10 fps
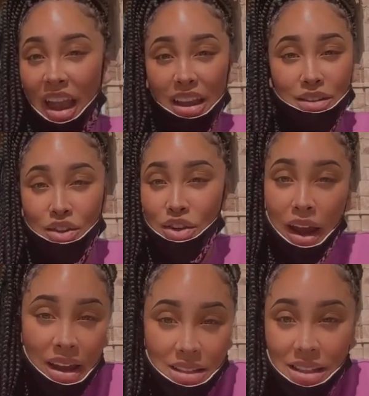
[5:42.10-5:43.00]
It's
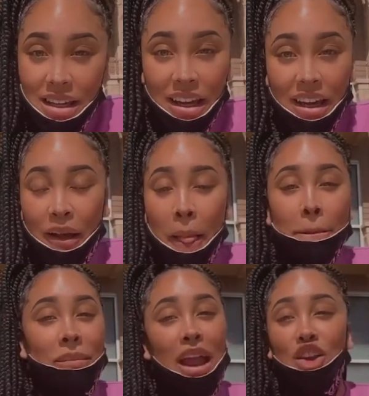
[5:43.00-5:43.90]
crazy.
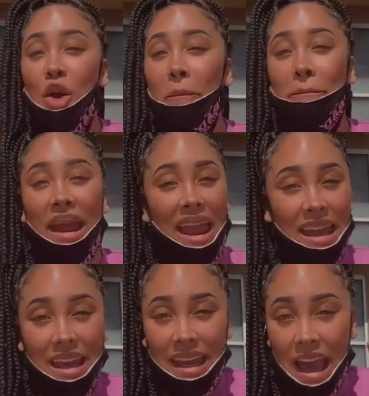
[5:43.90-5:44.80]
And your
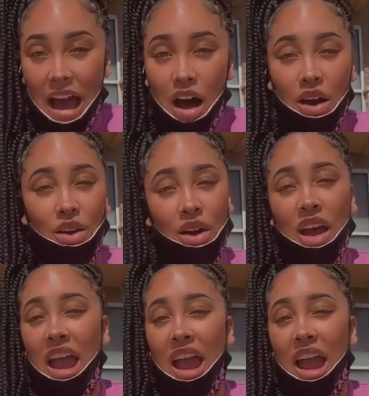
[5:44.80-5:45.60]
bank account